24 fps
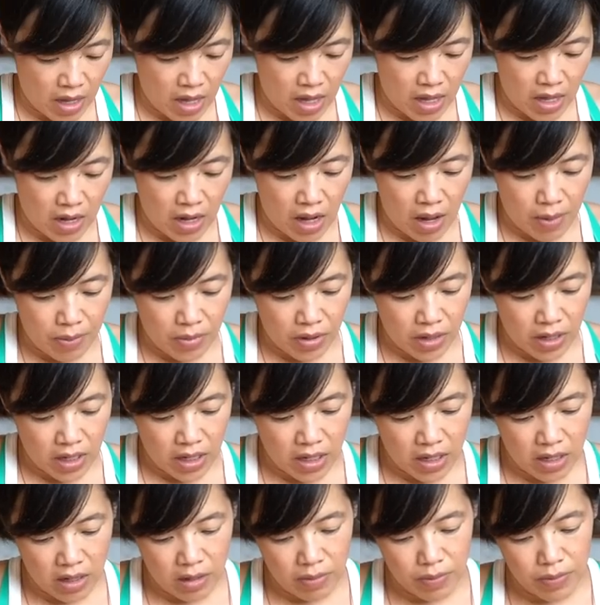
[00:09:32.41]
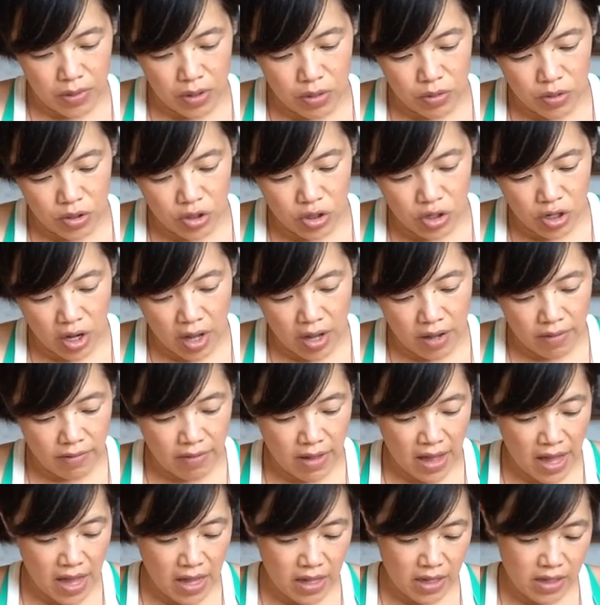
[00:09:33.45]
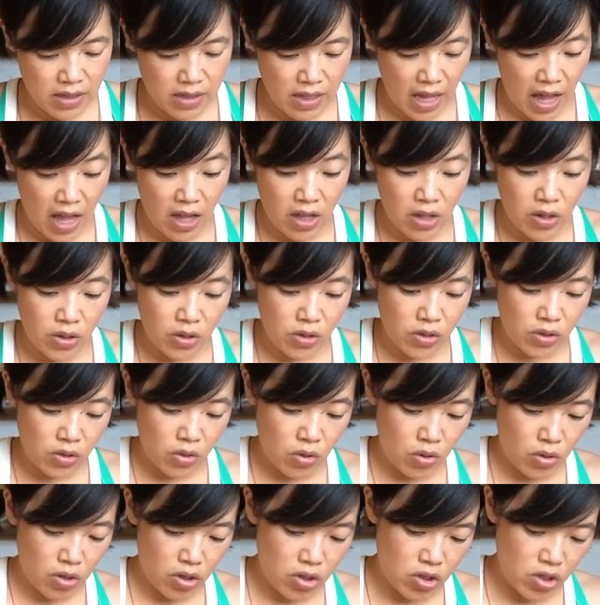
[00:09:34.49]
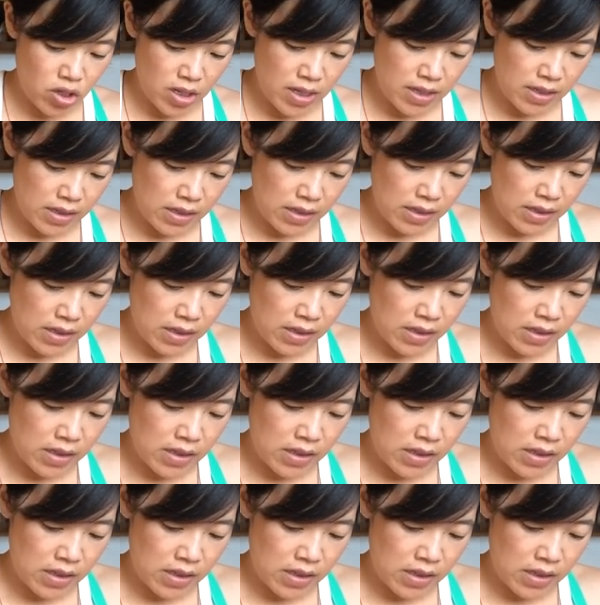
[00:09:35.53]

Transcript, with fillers: And I'm gonna get a beauty shot of that because that looks gorgeous.